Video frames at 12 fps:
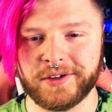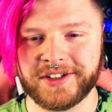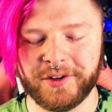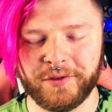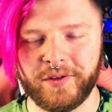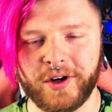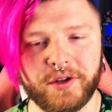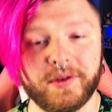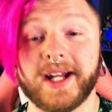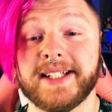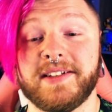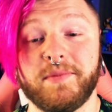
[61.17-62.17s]
so far. You
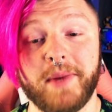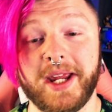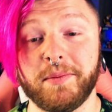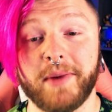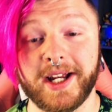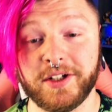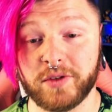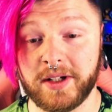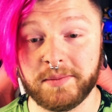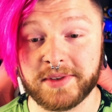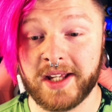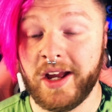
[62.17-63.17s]
guys have made my
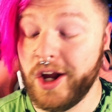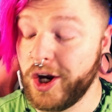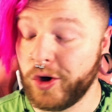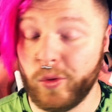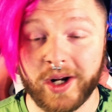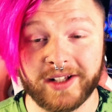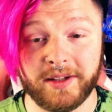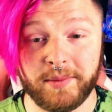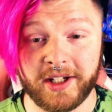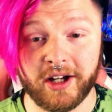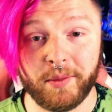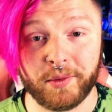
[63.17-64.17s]
dreams quickly
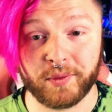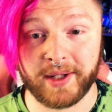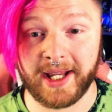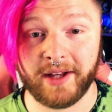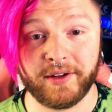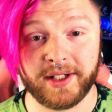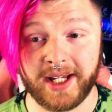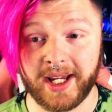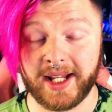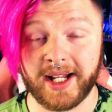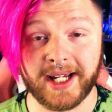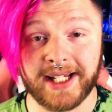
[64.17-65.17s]
become a reality,
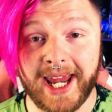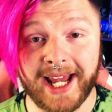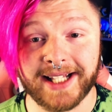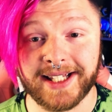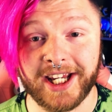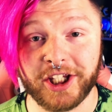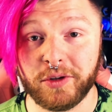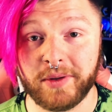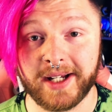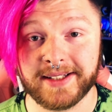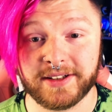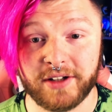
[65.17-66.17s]
and I can't thank you
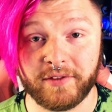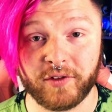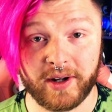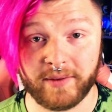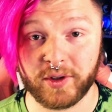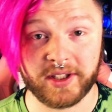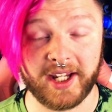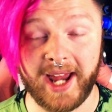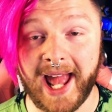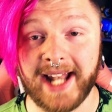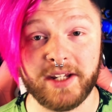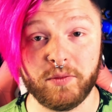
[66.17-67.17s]
guys enough for everything
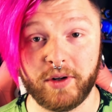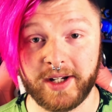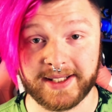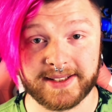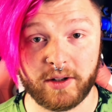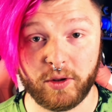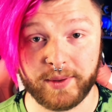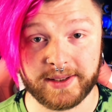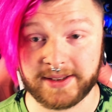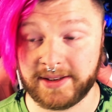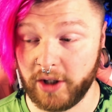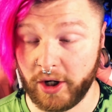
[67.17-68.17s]
anyone has
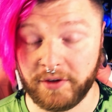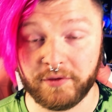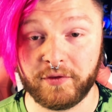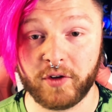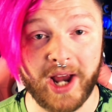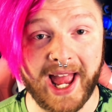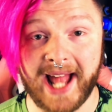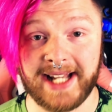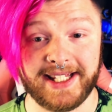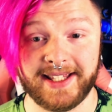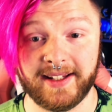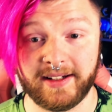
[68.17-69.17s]
always done for
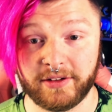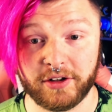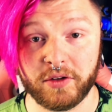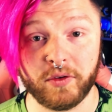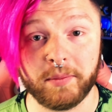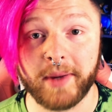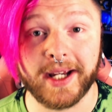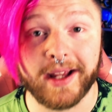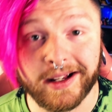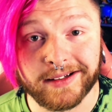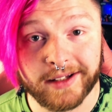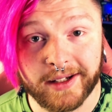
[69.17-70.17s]
anything to do with my
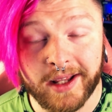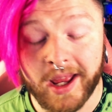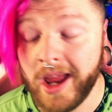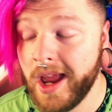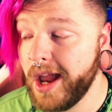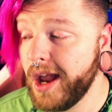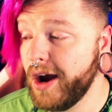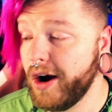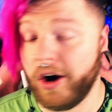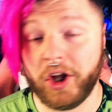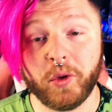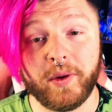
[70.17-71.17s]
content.
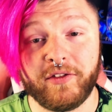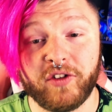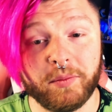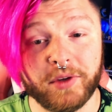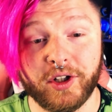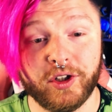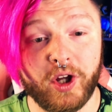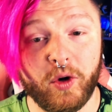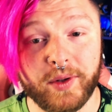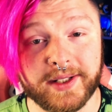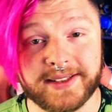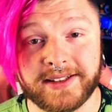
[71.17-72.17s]
All the way from the
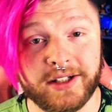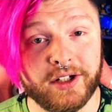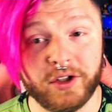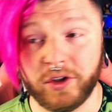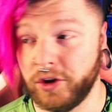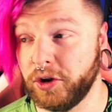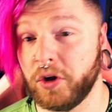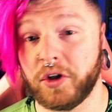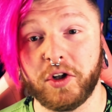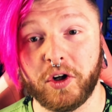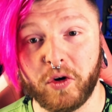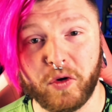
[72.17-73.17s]
lowest
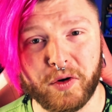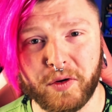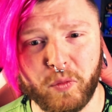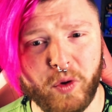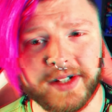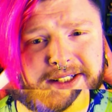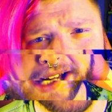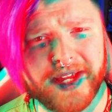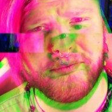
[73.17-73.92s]
lurker or one-time